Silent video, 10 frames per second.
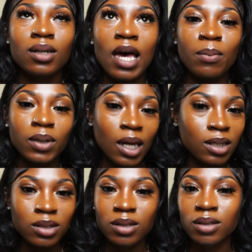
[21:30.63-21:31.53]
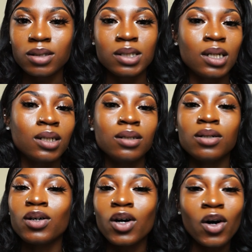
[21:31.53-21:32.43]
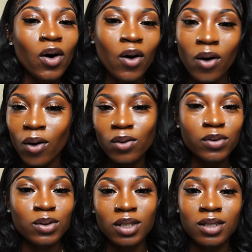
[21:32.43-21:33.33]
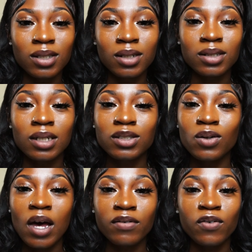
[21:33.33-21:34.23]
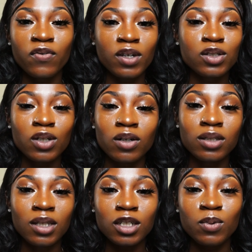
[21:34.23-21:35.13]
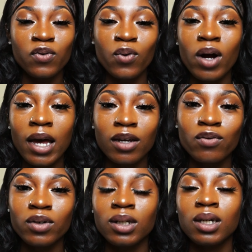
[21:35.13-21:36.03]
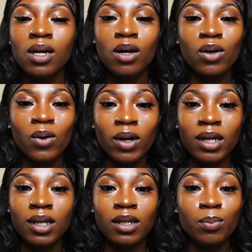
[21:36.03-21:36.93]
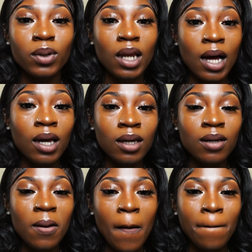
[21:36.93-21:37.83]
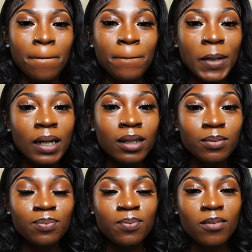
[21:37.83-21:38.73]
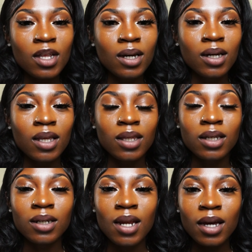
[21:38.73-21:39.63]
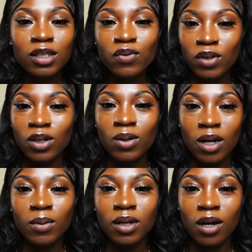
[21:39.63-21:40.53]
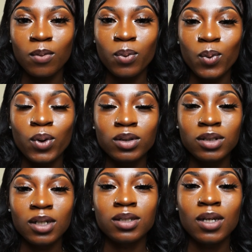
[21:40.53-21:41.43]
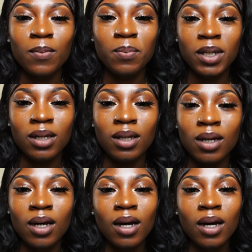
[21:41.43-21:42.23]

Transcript: applications and all of those other things. I still have to fix certain things before I can really go ahead and apply. But the next video coming up will just be